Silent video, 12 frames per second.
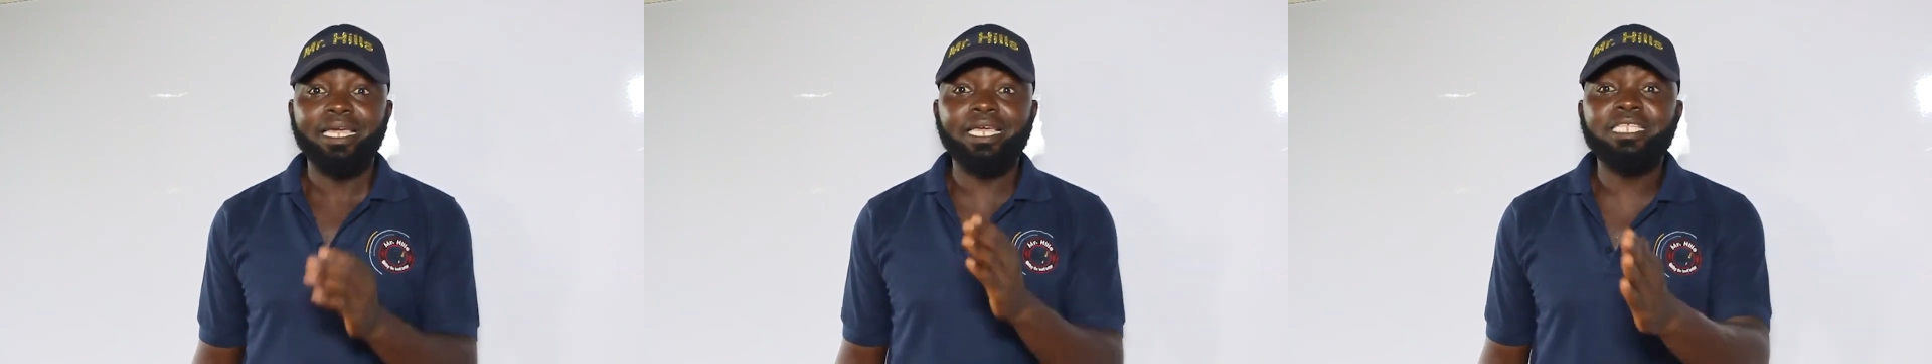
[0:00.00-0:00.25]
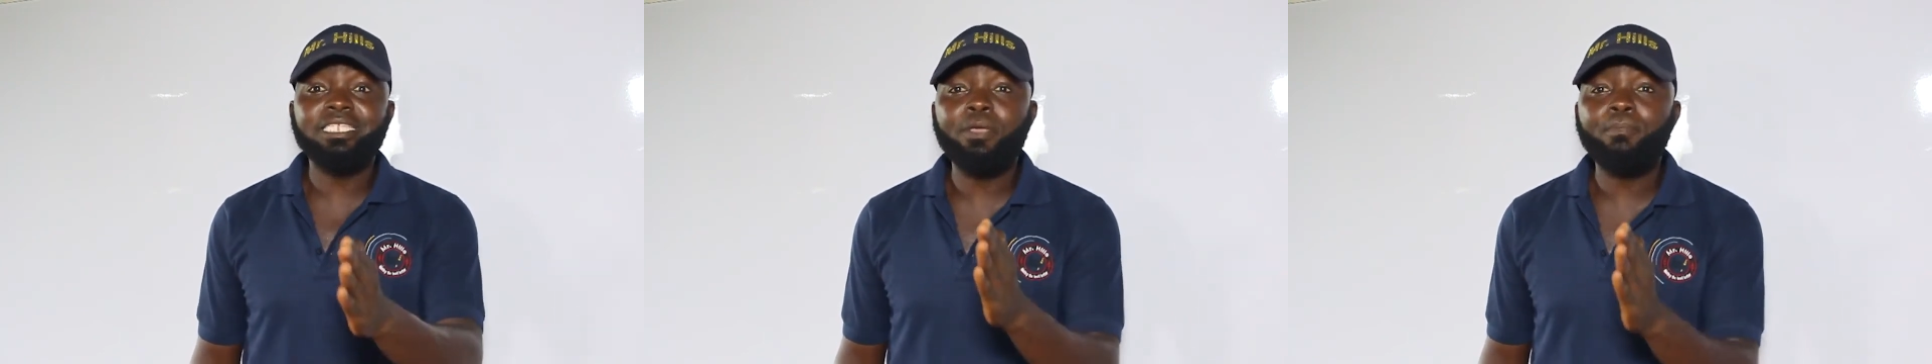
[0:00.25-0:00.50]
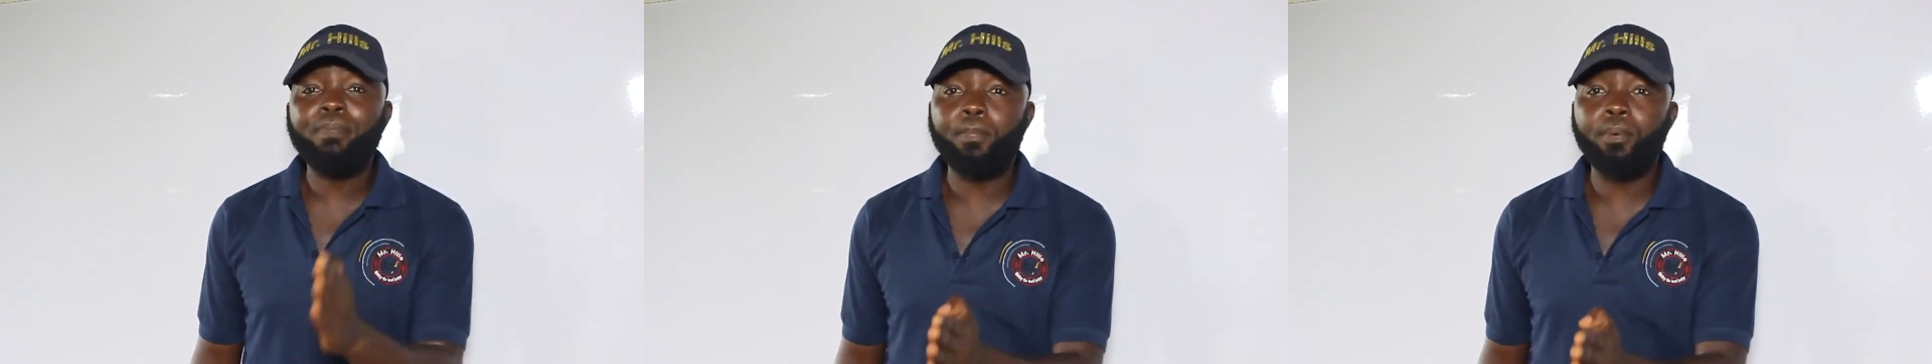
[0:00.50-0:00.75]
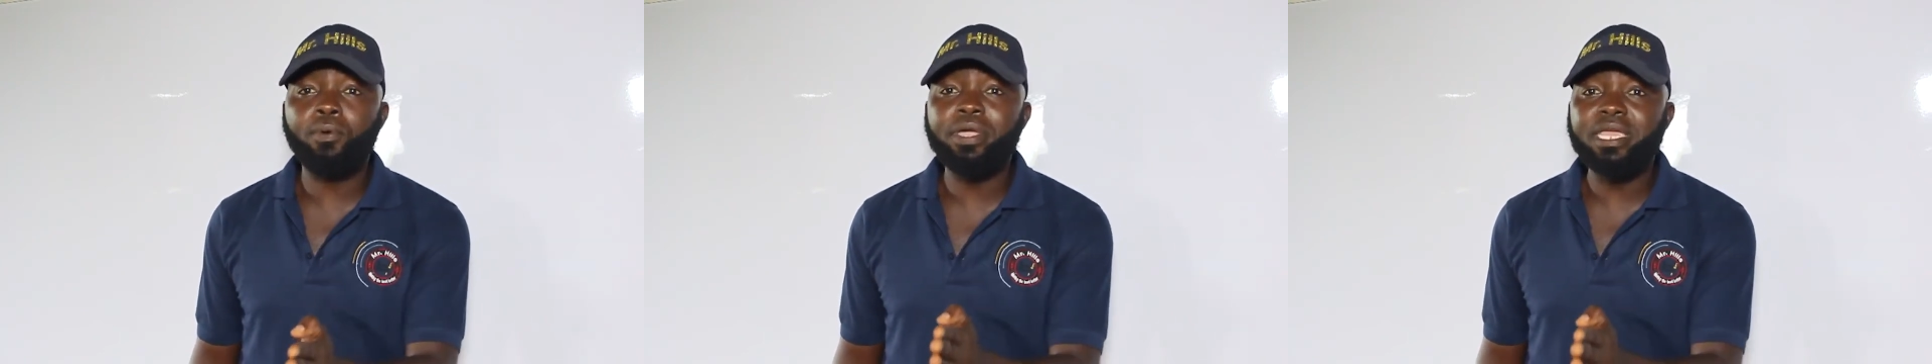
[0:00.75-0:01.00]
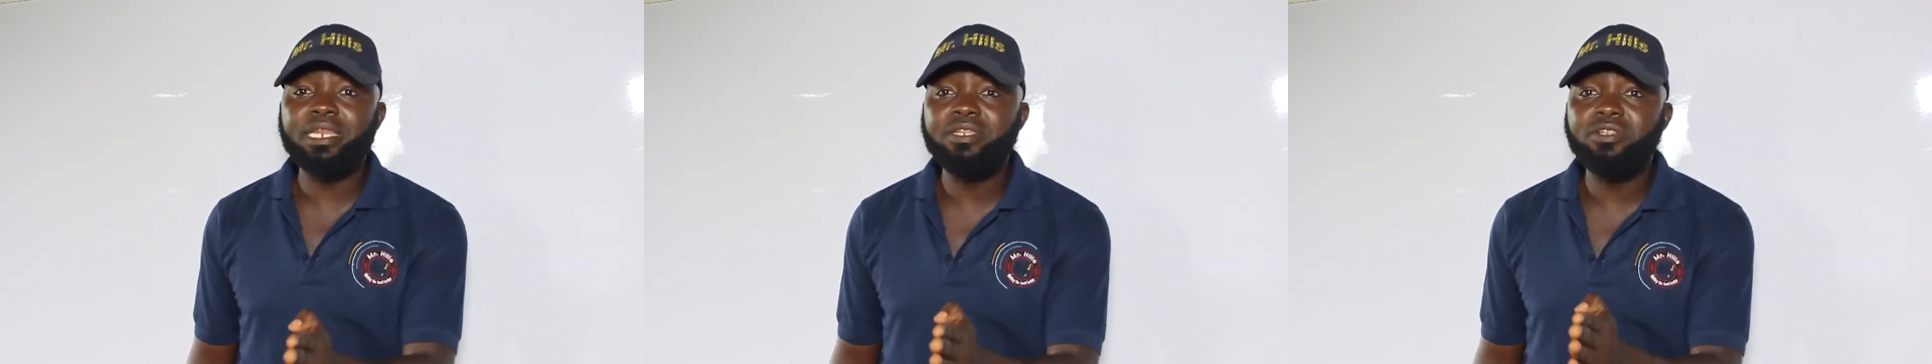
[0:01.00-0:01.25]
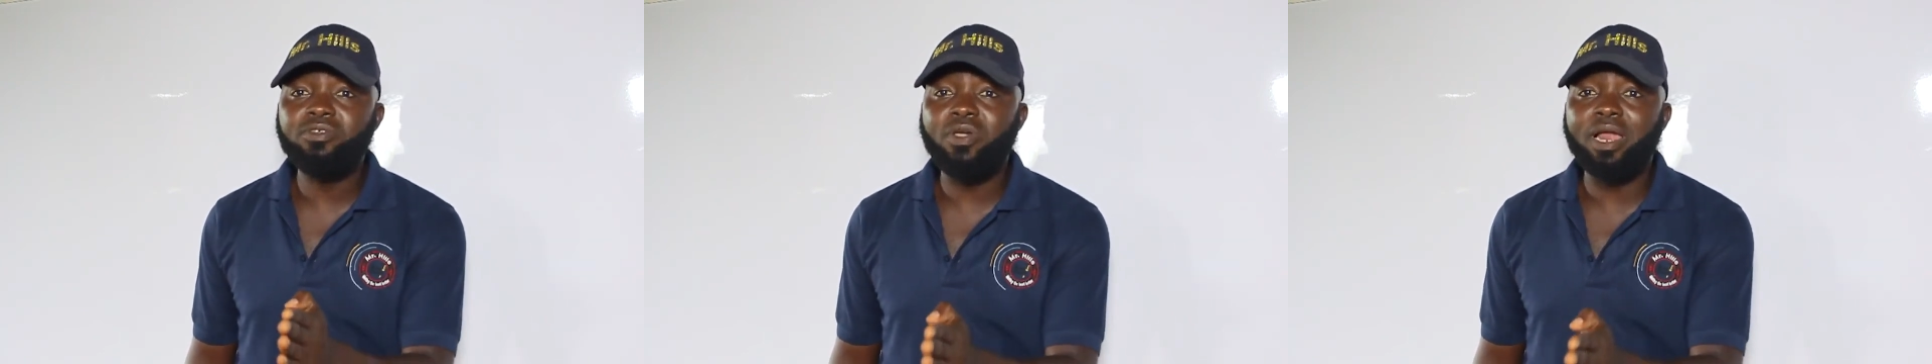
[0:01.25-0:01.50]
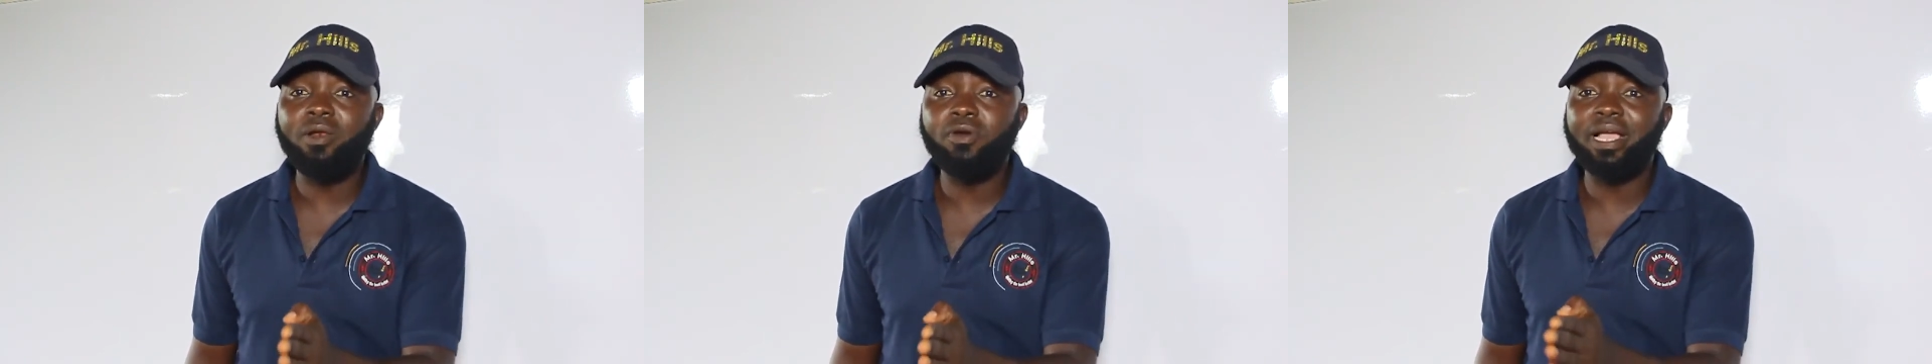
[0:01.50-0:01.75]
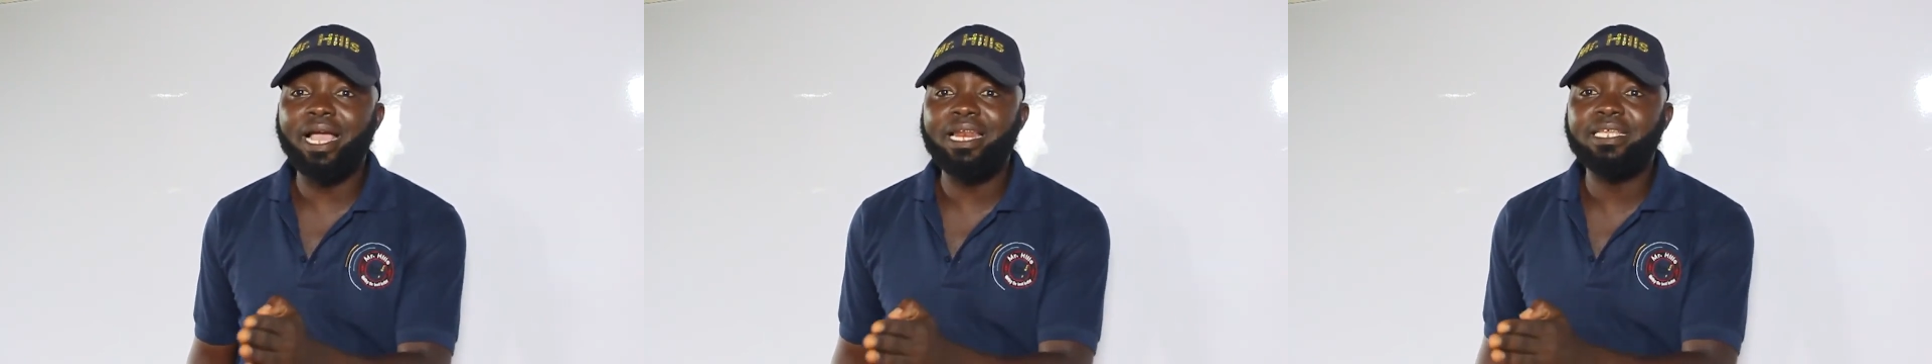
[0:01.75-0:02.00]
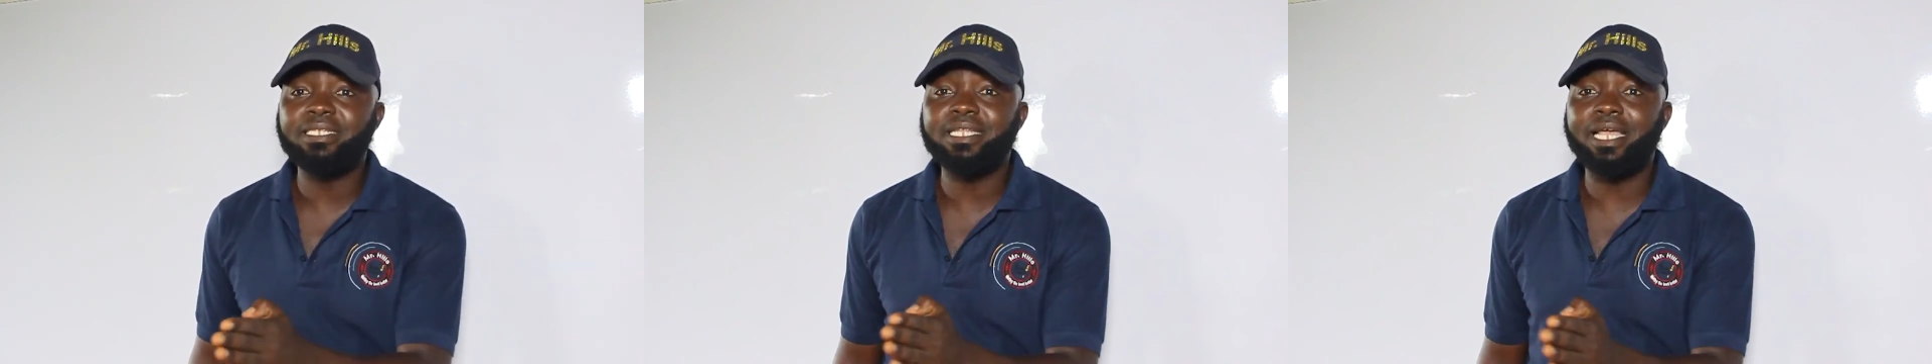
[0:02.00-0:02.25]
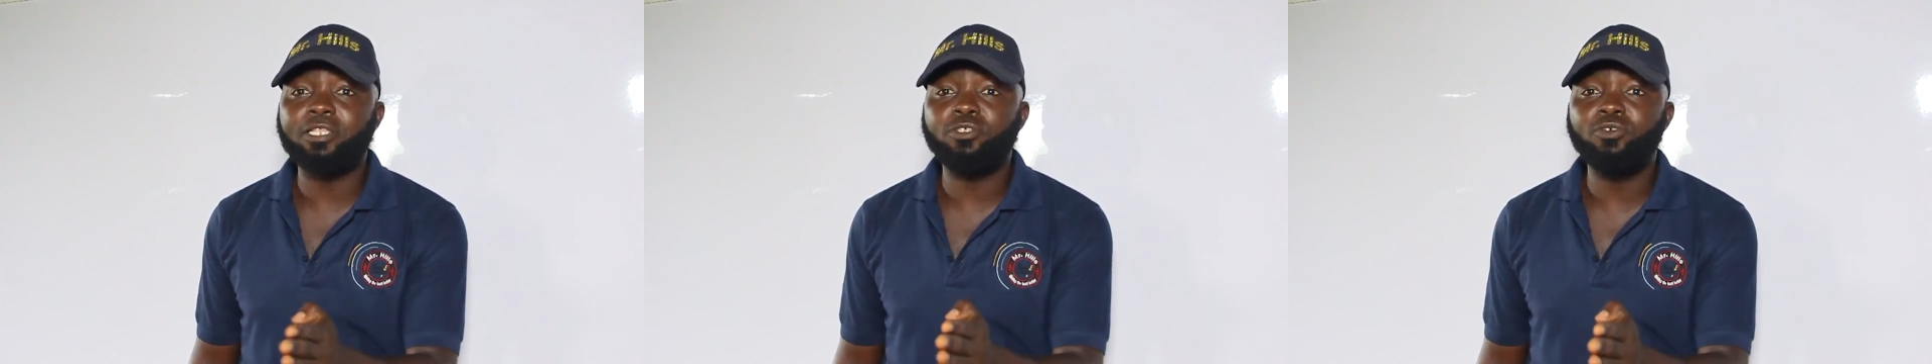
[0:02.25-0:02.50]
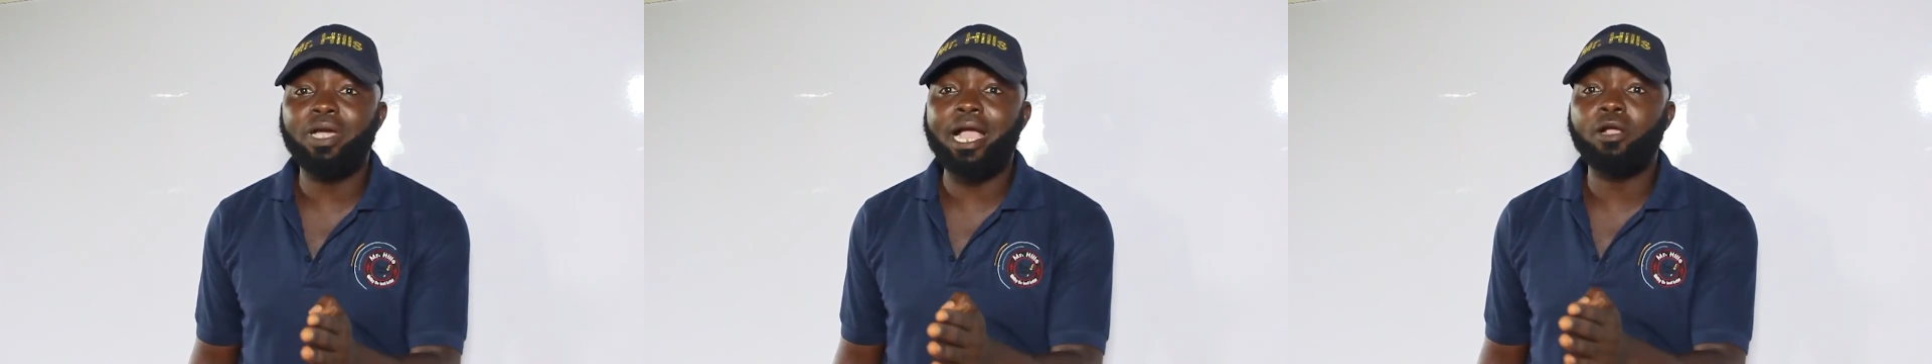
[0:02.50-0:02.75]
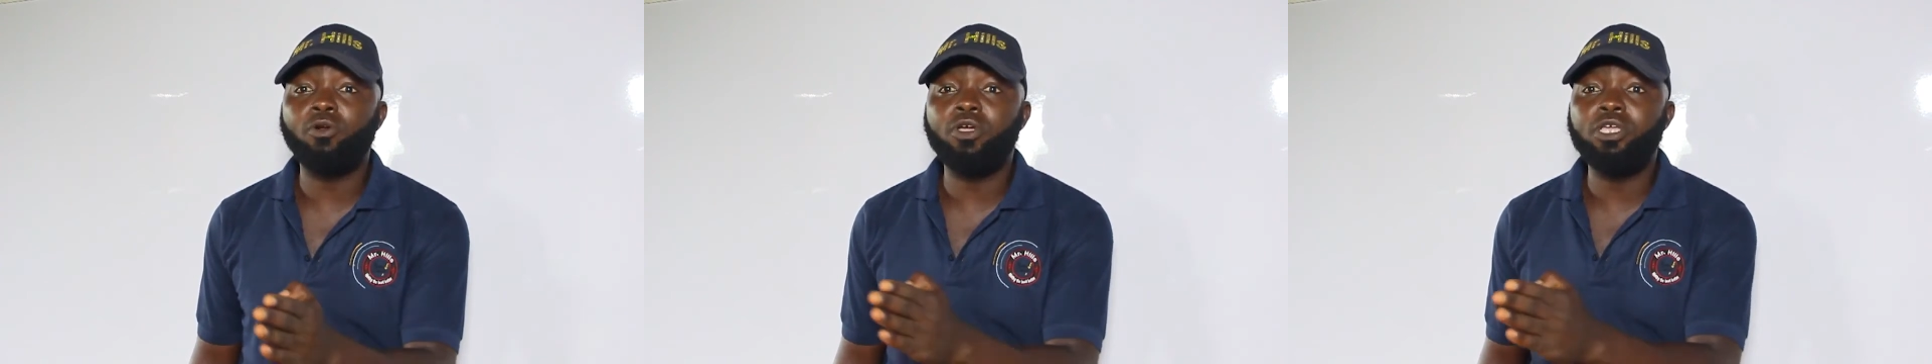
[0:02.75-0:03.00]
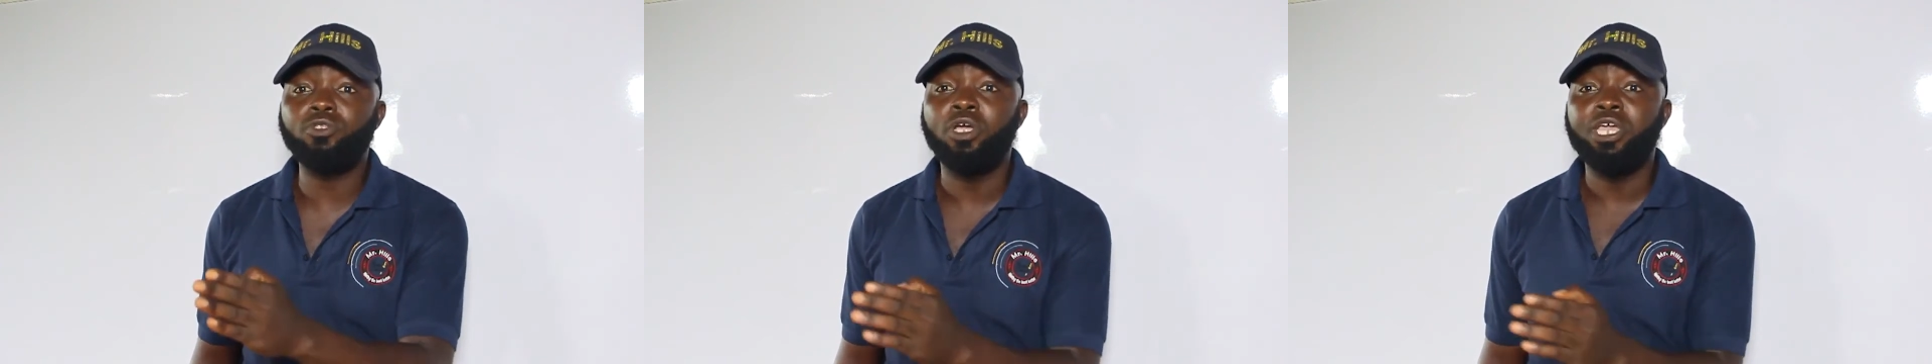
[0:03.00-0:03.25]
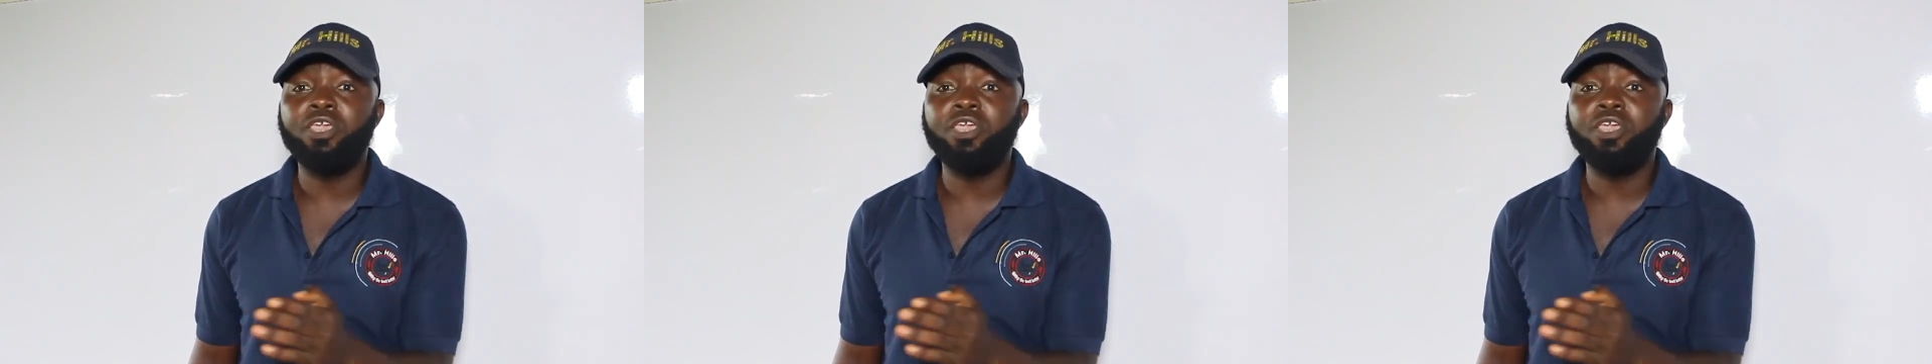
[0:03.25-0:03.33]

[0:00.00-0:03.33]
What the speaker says: It is the people in your locality that you are going to.